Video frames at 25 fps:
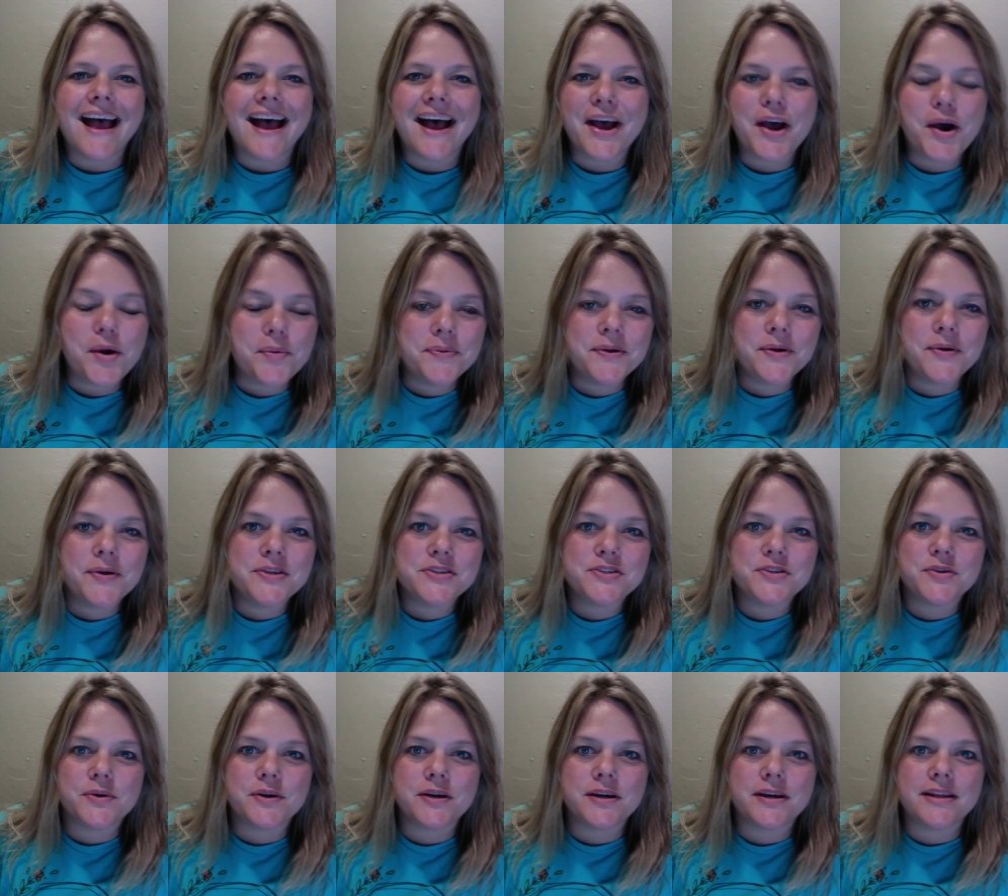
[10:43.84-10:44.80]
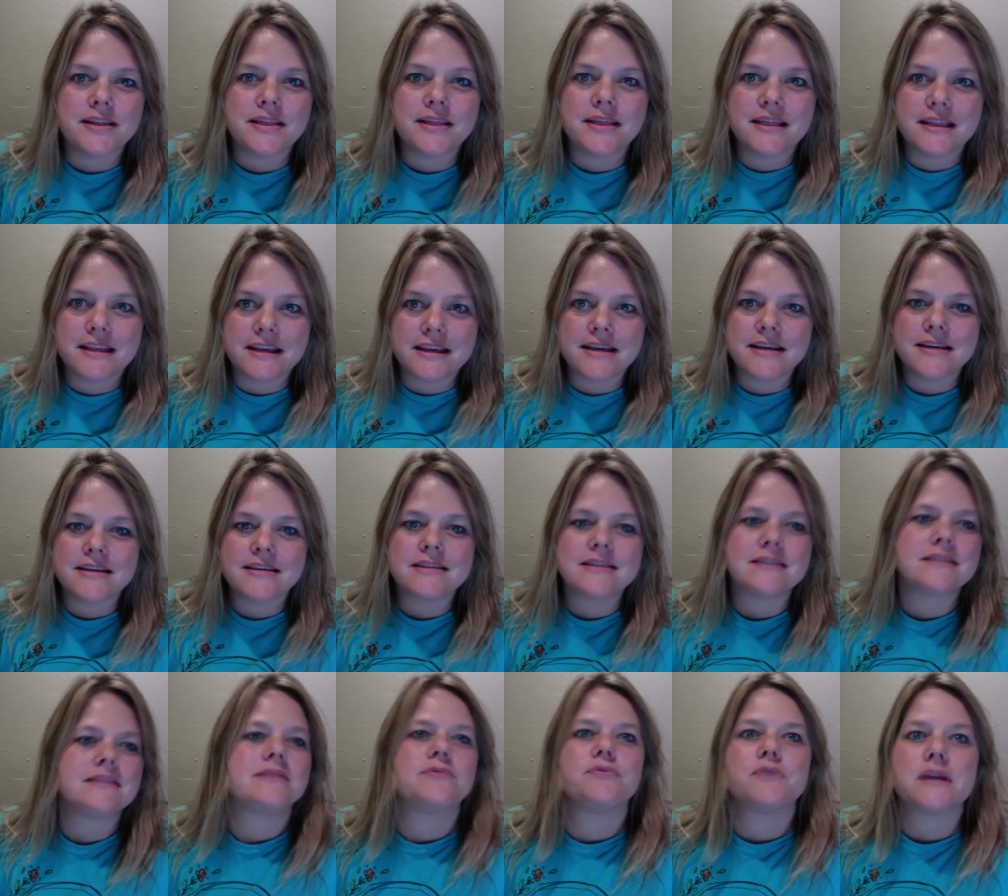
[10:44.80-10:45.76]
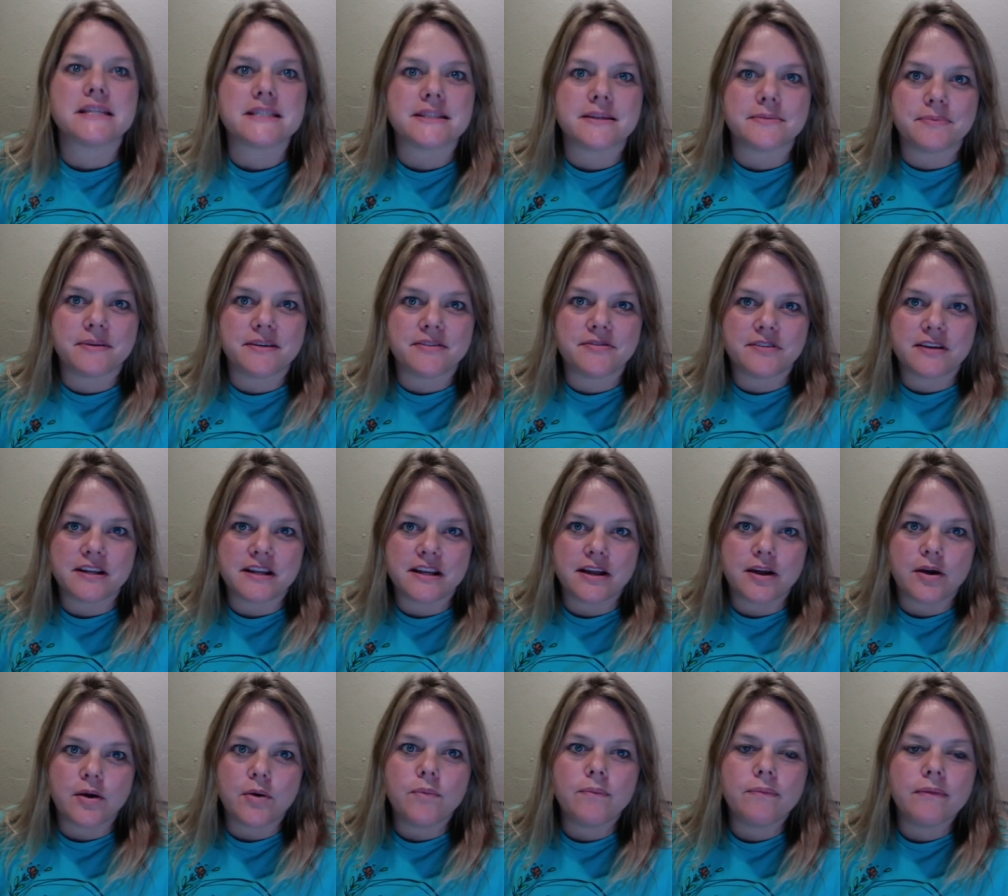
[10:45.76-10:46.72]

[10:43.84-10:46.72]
I hope you enjoyed this recipe video.